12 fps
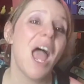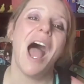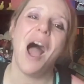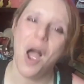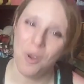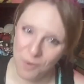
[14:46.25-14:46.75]

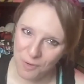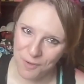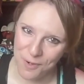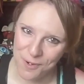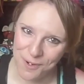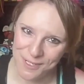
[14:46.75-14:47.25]
I will
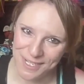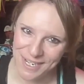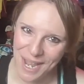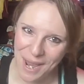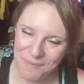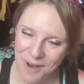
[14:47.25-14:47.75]
record it.
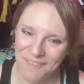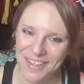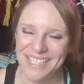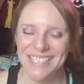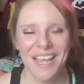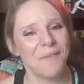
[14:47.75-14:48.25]
I
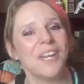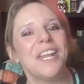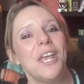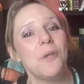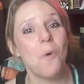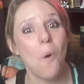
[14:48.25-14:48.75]
promise. I'm going to
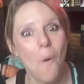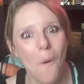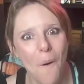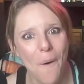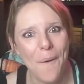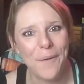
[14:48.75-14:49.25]
get you
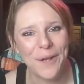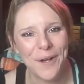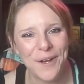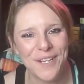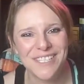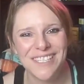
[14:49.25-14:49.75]
all the
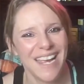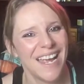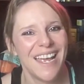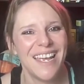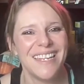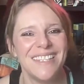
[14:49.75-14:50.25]

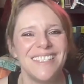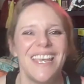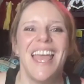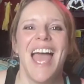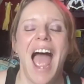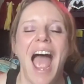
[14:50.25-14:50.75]
content.
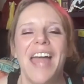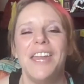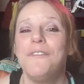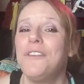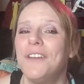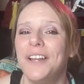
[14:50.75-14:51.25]
And
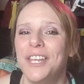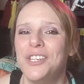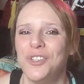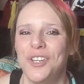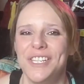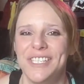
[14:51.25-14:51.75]
if you really
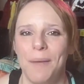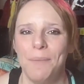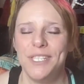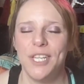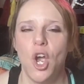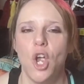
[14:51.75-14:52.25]
enjoyed this
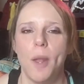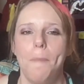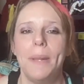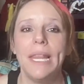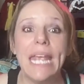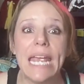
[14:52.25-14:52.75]
episode,
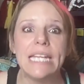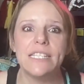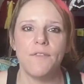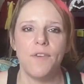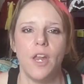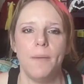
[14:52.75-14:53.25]
please
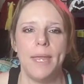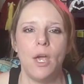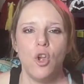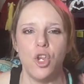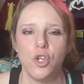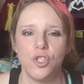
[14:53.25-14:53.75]
follow me
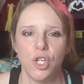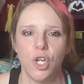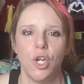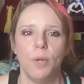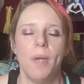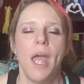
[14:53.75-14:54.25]
on
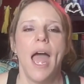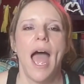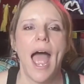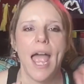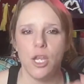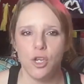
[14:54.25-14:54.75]
YouTube
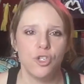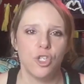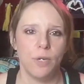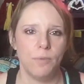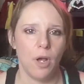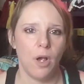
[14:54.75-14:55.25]
at
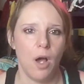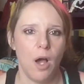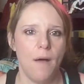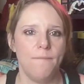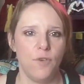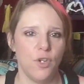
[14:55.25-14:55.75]

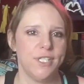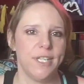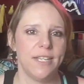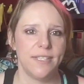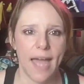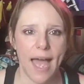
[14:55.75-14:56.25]

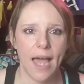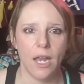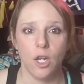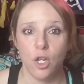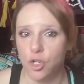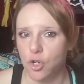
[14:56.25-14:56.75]

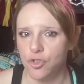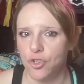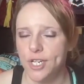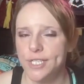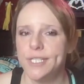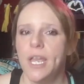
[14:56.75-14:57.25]

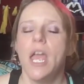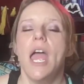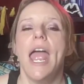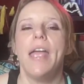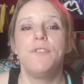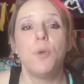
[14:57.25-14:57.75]
youtube.com/@Litduterous.
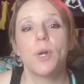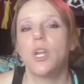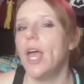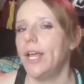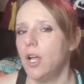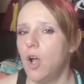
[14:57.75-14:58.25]
If you would
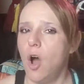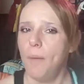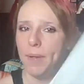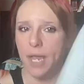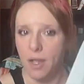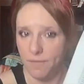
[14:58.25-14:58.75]
like a
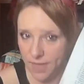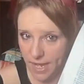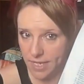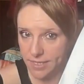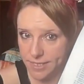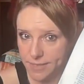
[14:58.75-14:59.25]
copy of
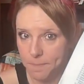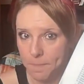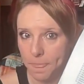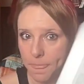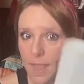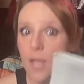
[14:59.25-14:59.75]
this,
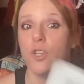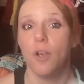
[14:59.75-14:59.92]
don't